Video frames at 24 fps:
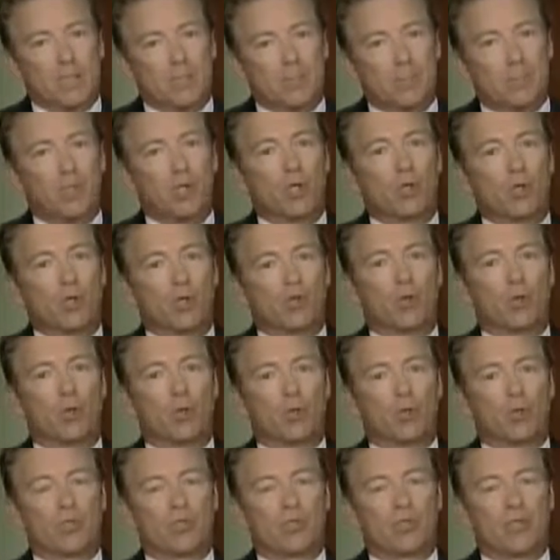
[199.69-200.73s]
bill that
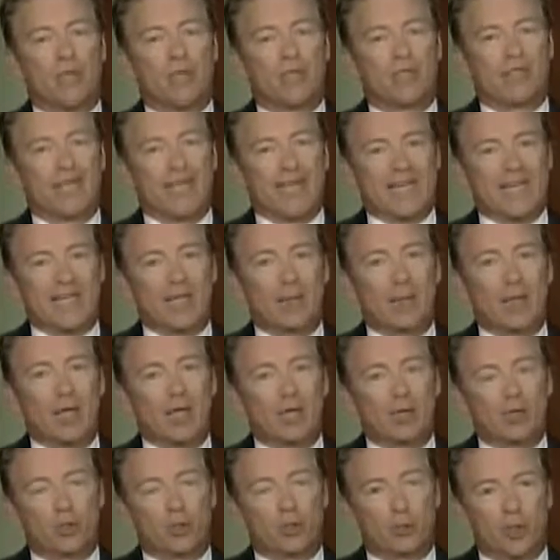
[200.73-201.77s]
would say that any
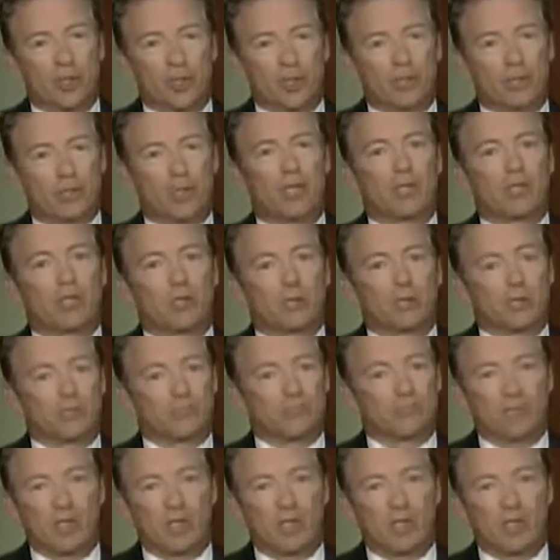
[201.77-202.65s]
major regulation,